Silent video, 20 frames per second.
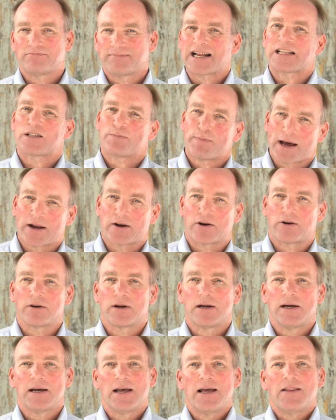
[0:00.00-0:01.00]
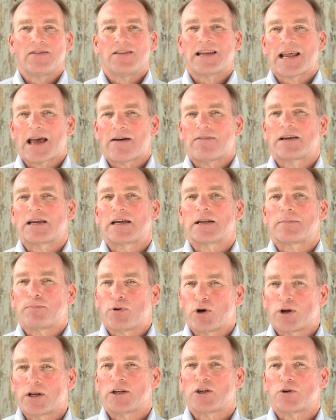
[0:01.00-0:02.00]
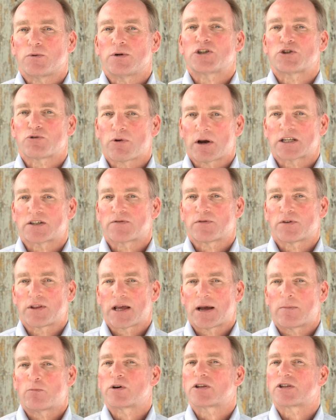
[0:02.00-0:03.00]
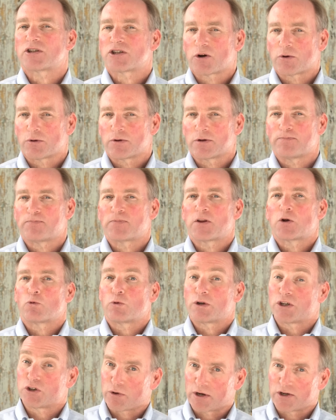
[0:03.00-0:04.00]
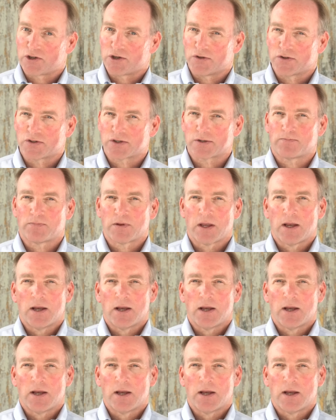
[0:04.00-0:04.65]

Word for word: that's better than having it put into a trust for them with certain restrictions.